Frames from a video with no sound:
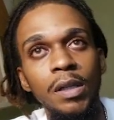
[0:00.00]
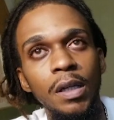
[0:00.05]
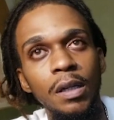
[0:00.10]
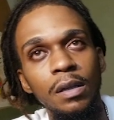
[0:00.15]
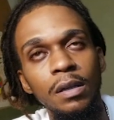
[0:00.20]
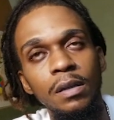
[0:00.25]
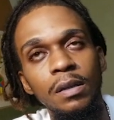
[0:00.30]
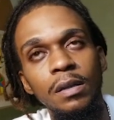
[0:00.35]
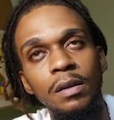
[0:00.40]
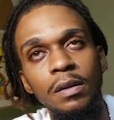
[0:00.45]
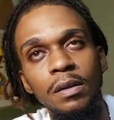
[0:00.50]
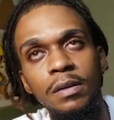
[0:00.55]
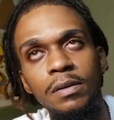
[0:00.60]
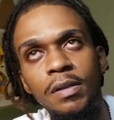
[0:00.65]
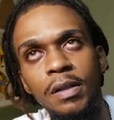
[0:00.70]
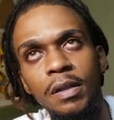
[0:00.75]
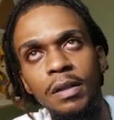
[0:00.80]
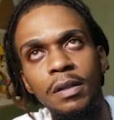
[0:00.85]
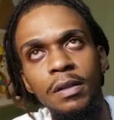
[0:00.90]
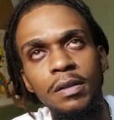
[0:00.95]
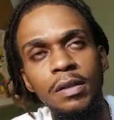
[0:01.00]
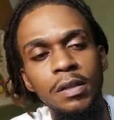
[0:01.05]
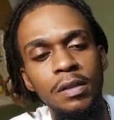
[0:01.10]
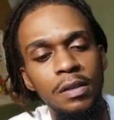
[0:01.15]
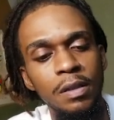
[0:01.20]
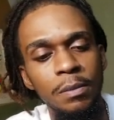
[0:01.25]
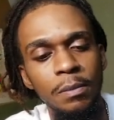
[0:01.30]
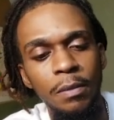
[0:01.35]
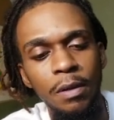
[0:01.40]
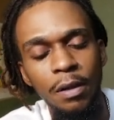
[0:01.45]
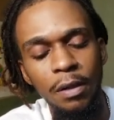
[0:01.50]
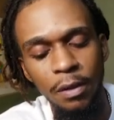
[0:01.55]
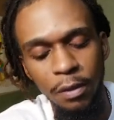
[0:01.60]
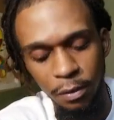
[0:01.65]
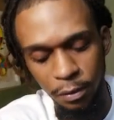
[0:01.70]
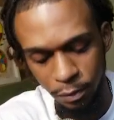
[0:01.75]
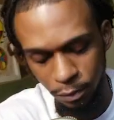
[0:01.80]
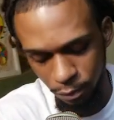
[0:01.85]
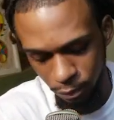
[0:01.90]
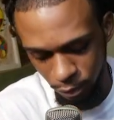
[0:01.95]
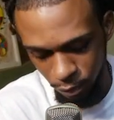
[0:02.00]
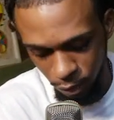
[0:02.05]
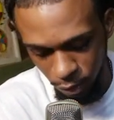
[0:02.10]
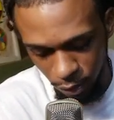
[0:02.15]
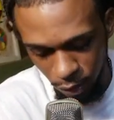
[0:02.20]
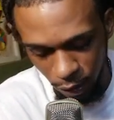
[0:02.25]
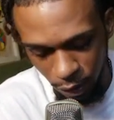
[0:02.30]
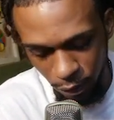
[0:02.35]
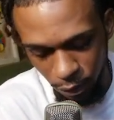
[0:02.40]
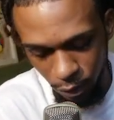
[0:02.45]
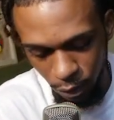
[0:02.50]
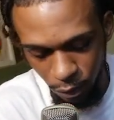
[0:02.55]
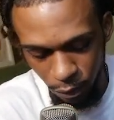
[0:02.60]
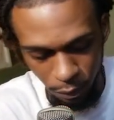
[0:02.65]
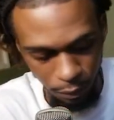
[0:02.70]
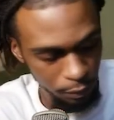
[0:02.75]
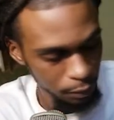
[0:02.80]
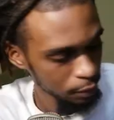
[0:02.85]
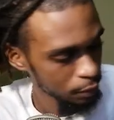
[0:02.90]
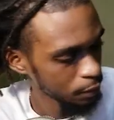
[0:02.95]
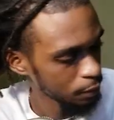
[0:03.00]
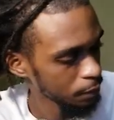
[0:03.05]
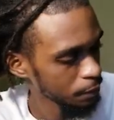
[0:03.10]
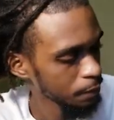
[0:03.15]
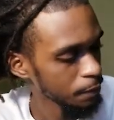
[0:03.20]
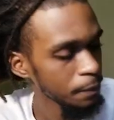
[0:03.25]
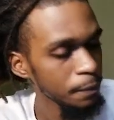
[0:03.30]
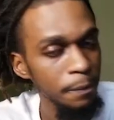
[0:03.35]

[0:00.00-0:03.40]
Okay, the regular system monitor, just like the others.